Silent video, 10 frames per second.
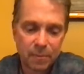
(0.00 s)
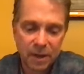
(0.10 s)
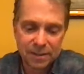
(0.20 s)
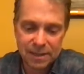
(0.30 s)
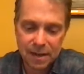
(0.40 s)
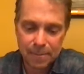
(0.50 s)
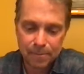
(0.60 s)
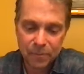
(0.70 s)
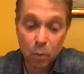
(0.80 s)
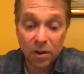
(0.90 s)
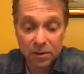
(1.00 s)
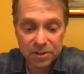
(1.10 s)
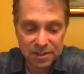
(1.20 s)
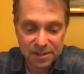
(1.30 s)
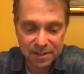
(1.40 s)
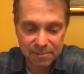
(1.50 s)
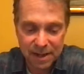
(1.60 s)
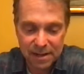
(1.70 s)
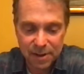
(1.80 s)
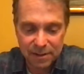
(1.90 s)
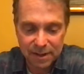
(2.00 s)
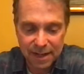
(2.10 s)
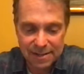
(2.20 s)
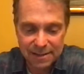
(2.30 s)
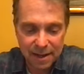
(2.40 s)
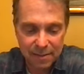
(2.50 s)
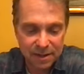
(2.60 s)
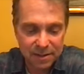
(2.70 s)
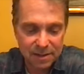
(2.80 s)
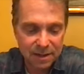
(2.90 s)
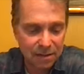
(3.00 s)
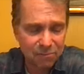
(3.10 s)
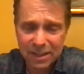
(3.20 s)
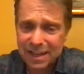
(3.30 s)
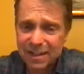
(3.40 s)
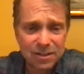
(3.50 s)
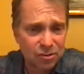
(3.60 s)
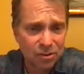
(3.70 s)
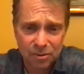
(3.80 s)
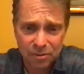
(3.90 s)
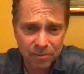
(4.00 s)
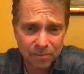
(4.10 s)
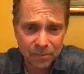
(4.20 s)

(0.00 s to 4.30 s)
But what you just explained about the landscape is completely true.